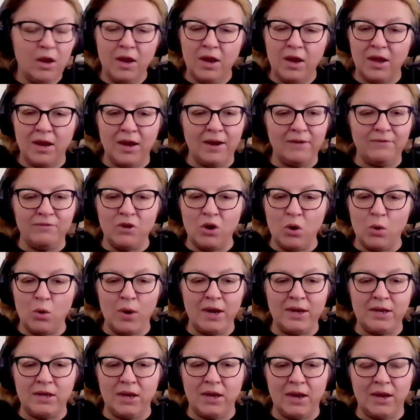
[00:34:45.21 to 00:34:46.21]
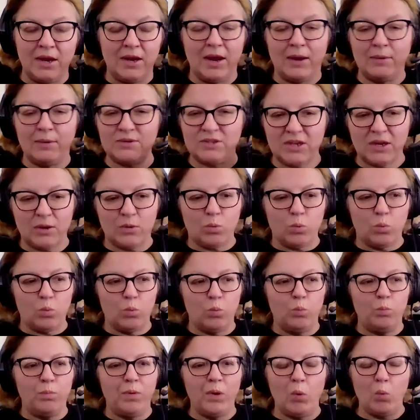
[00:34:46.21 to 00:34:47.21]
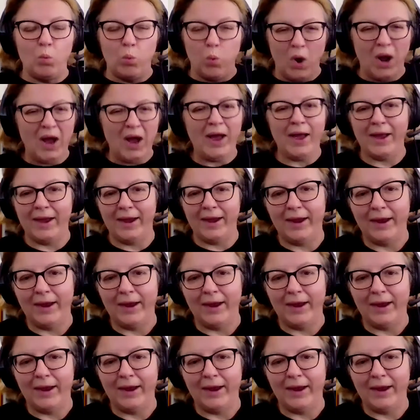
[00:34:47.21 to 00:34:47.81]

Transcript: And I have no idea. And I was like, but why?